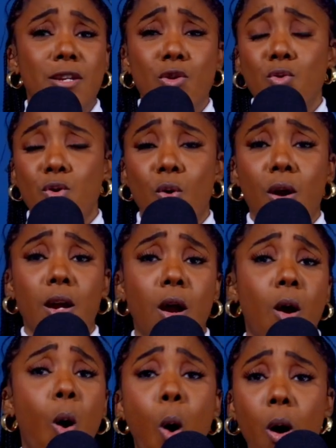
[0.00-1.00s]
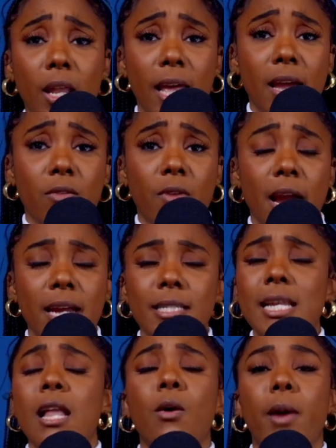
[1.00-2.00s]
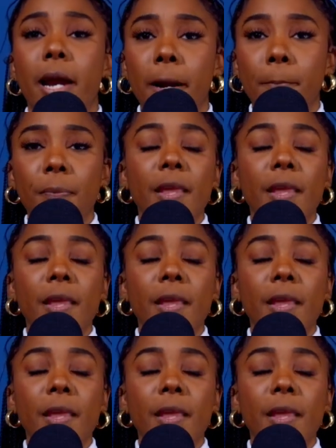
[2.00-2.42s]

New York, all that, right? Delaware.